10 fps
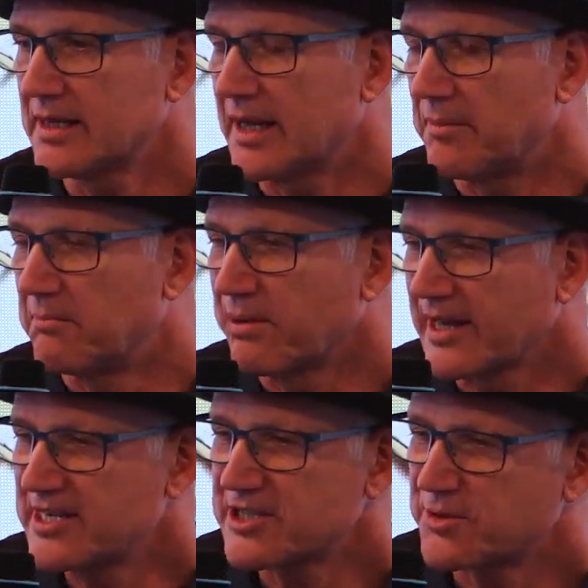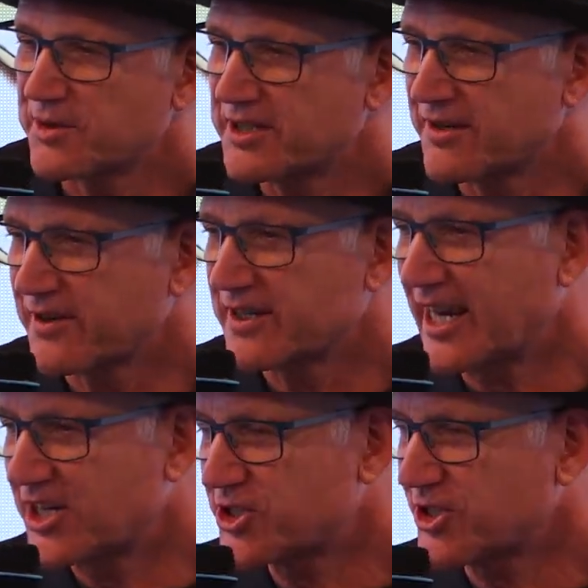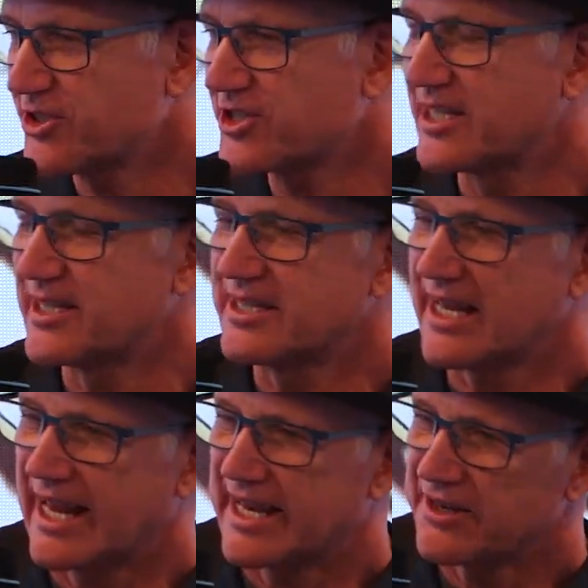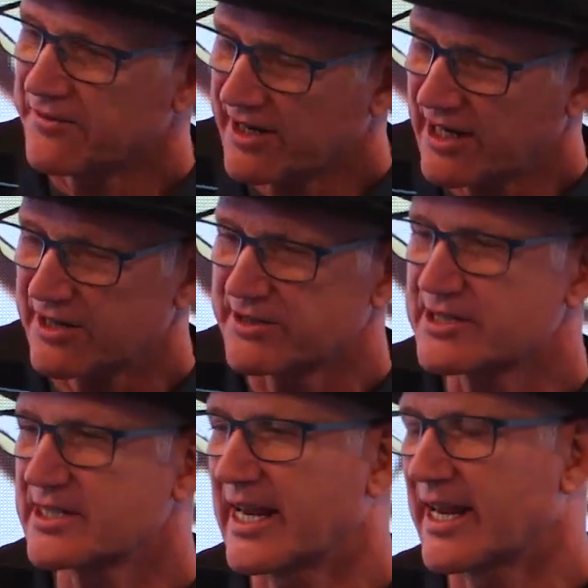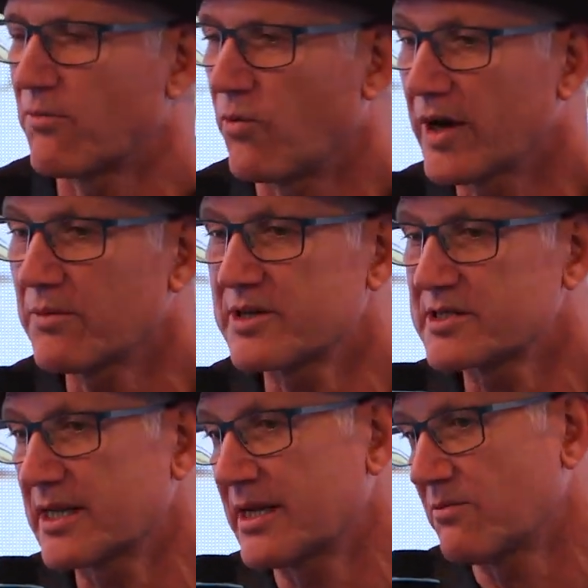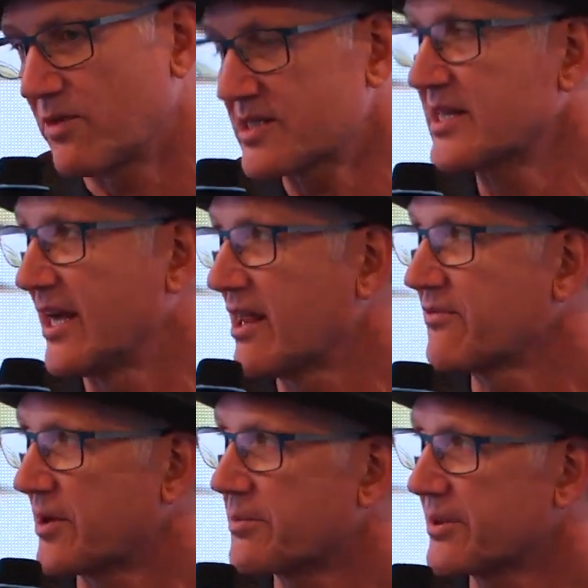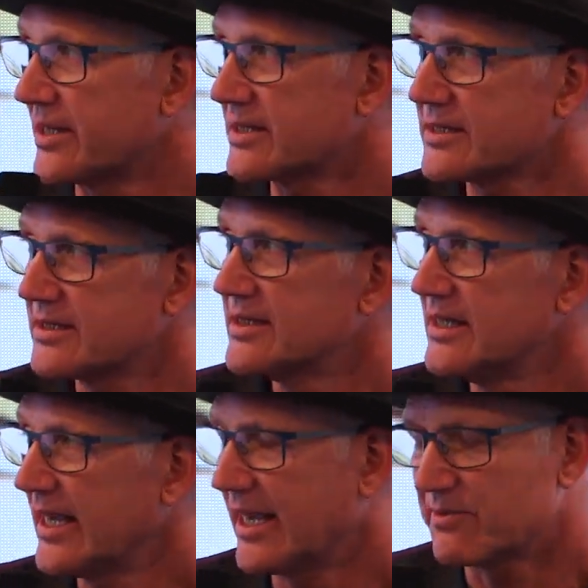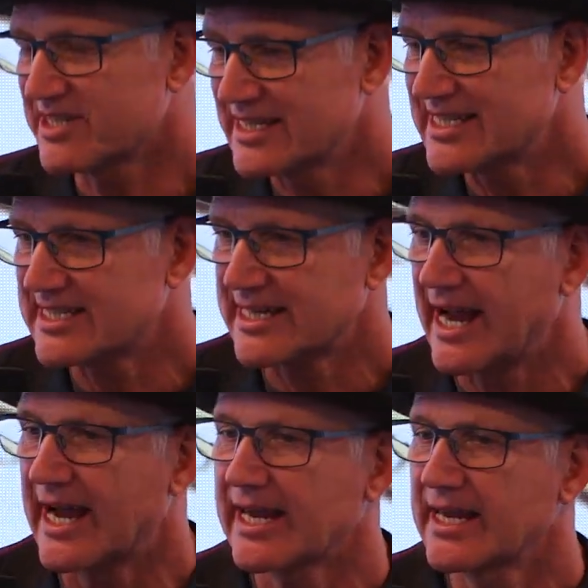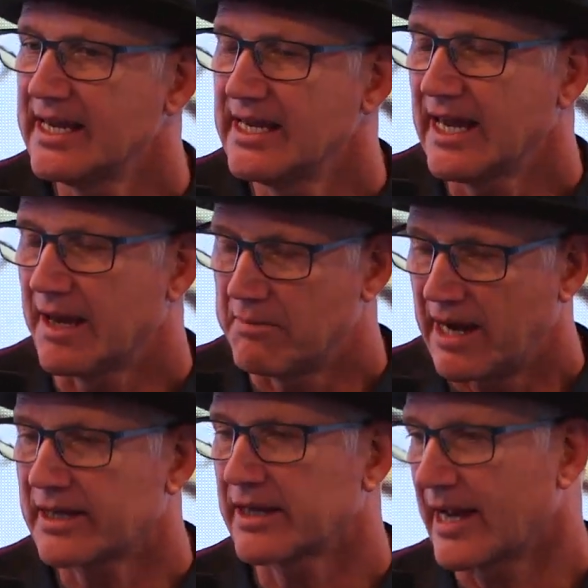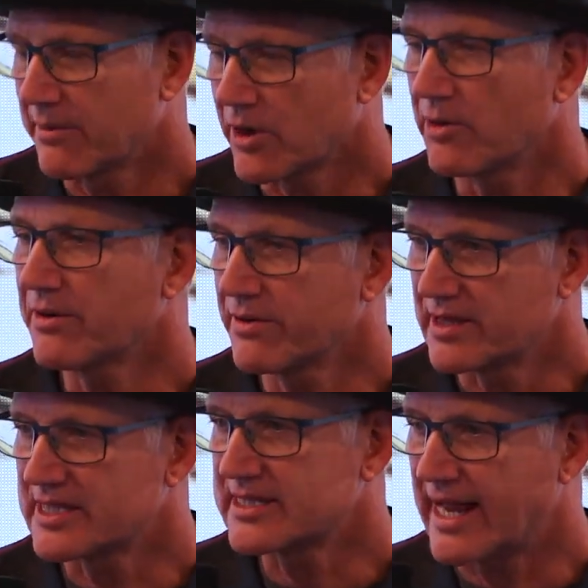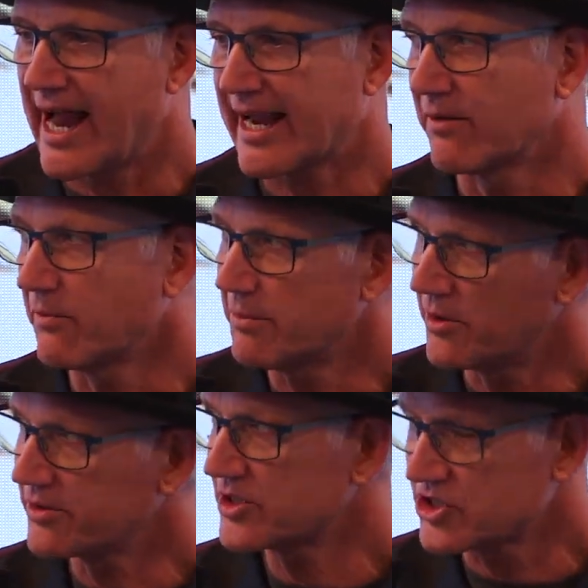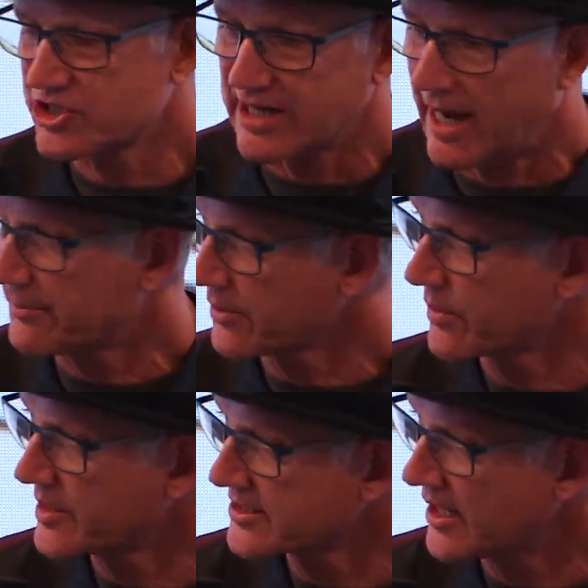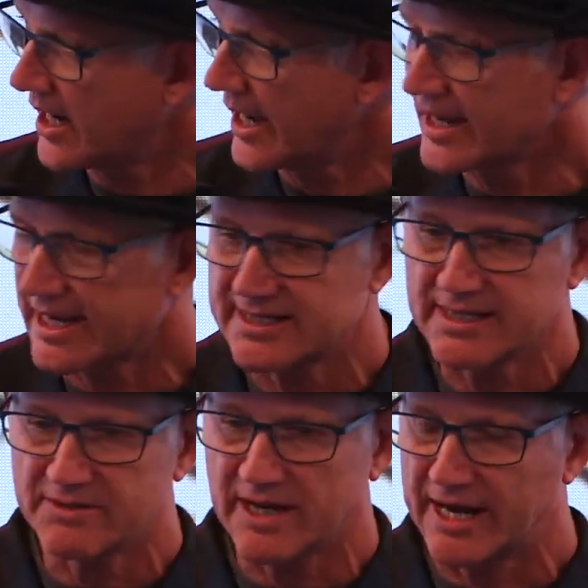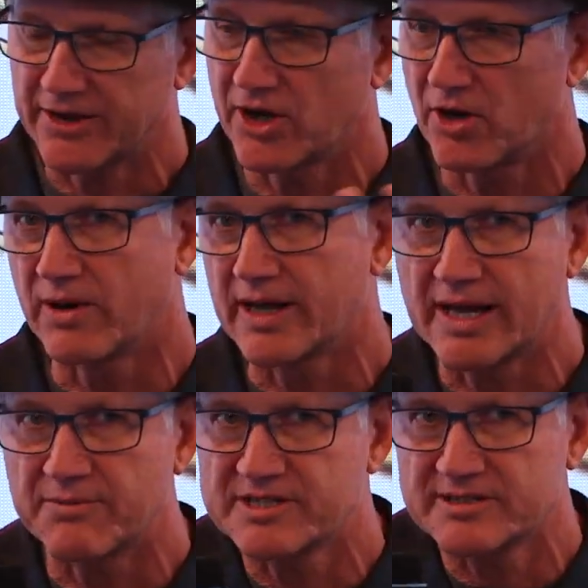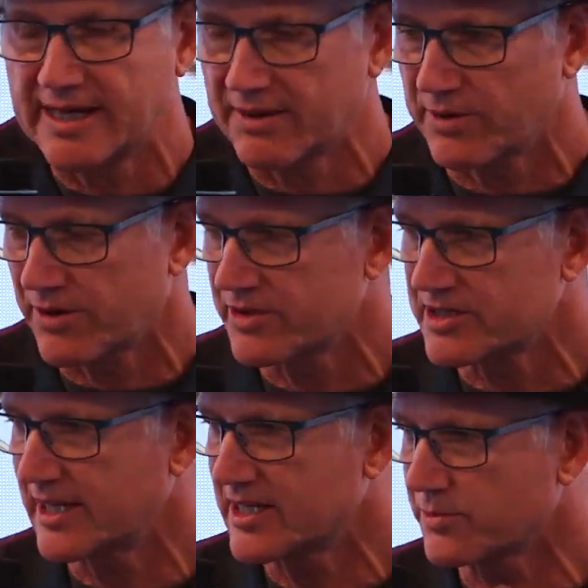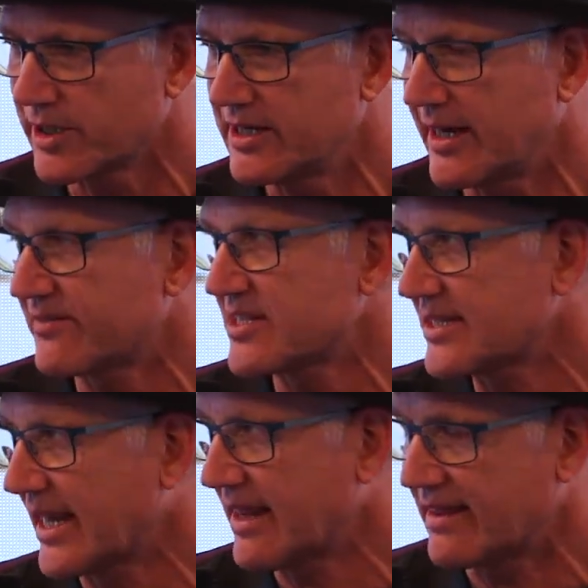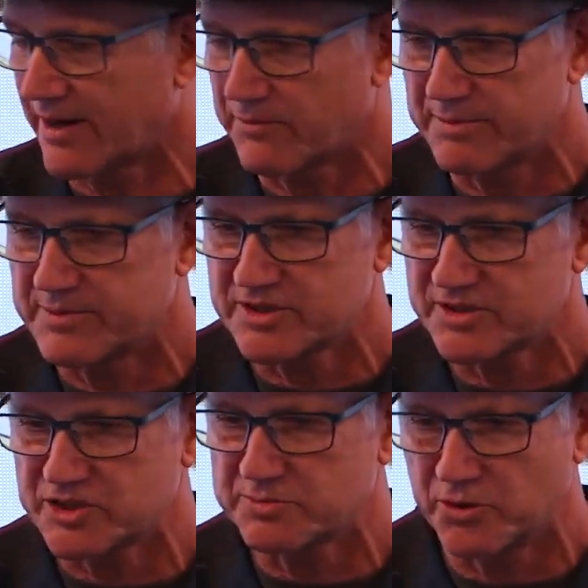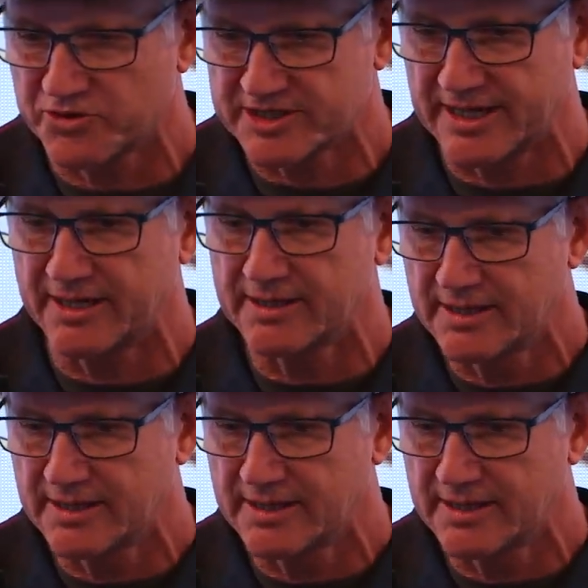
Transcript: blazoned with different textures and different colors, and one was the elephant print, and it was in the stack. And Michael and I were going through the stack, and we both just stopped when we saw it. And I don't know, it was like one of those things where he didn't have to say anything. We just both said,